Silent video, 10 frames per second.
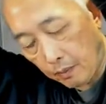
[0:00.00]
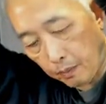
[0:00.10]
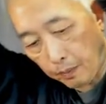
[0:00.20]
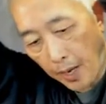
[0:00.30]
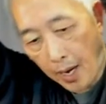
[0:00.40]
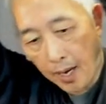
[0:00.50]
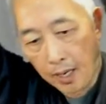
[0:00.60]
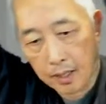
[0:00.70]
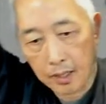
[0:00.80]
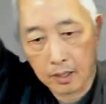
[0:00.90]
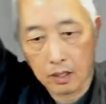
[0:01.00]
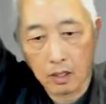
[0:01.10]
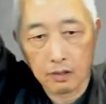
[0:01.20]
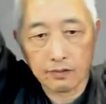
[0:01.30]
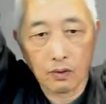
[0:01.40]
back.
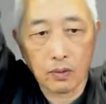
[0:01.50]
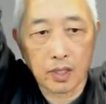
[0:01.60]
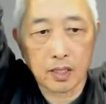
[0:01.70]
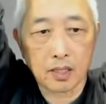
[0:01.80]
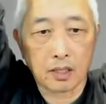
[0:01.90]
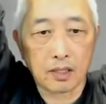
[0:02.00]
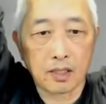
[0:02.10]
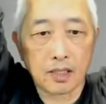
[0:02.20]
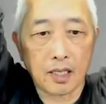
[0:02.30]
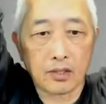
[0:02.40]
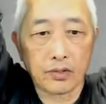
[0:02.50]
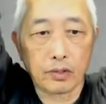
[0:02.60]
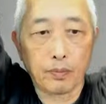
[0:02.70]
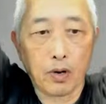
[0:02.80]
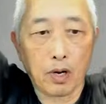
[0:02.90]
Focus on the center of your
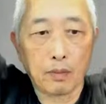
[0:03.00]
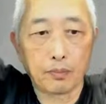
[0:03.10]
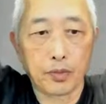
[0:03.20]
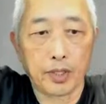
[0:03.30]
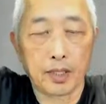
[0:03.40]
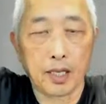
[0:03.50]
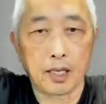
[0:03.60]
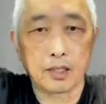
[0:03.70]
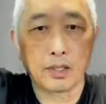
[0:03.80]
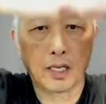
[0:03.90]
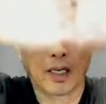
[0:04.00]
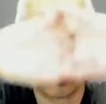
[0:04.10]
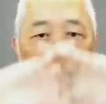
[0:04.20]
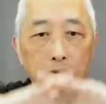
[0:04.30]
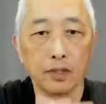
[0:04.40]
palm, bring down your
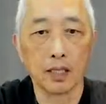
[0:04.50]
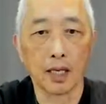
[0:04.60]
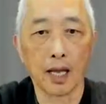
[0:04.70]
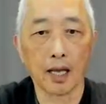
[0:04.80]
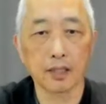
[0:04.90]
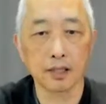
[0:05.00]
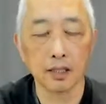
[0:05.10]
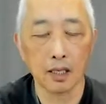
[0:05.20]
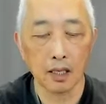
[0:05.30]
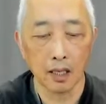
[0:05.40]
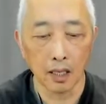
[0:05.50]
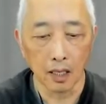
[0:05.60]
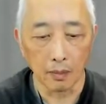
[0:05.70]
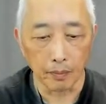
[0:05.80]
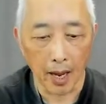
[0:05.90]
hand, relax.
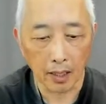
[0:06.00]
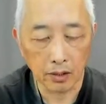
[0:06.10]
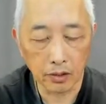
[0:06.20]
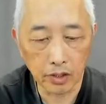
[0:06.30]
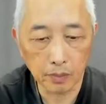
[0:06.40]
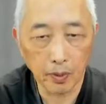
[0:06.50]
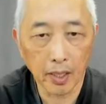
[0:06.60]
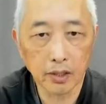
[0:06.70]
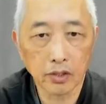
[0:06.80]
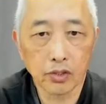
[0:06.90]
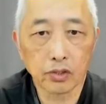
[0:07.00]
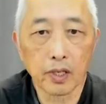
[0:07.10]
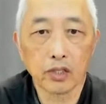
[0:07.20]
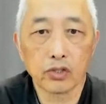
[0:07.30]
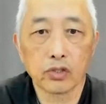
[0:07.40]
Back to the spine,
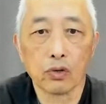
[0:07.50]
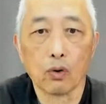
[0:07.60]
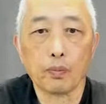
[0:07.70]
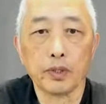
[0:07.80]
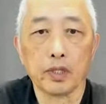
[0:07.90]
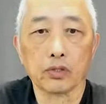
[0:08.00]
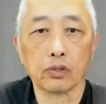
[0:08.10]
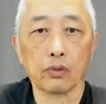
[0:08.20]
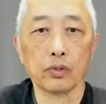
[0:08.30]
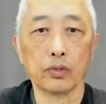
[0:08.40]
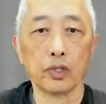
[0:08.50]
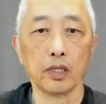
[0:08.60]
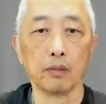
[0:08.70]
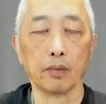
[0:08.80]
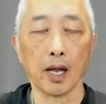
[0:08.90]
stretch, open the shoulder,
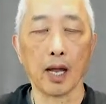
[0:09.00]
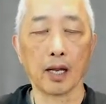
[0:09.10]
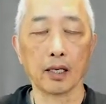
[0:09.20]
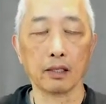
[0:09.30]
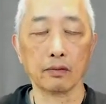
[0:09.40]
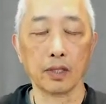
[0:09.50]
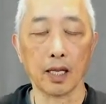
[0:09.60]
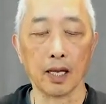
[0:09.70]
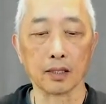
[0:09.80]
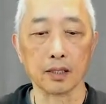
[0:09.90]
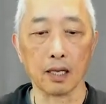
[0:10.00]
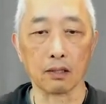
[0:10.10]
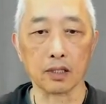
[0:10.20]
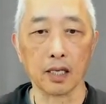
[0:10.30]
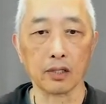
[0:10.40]
lean back and relax. Now
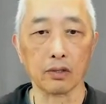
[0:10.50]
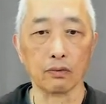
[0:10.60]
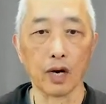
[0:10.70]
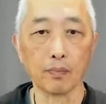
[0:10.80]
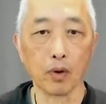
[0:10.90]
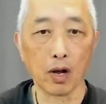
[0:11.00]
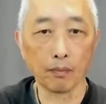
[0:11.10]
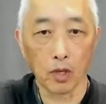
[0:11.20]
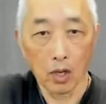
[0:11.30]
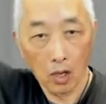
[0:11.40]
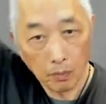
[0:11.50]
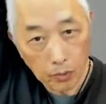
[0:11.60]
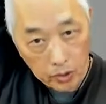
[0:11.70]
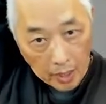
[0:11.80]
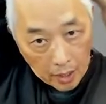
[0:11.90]
take your right palm,
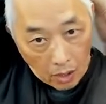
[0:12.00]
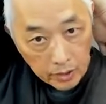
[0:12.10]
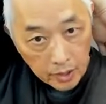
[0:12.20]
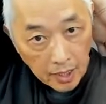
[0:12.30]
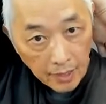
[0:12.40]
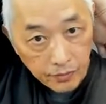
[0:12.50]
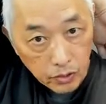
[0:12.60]
put that on your left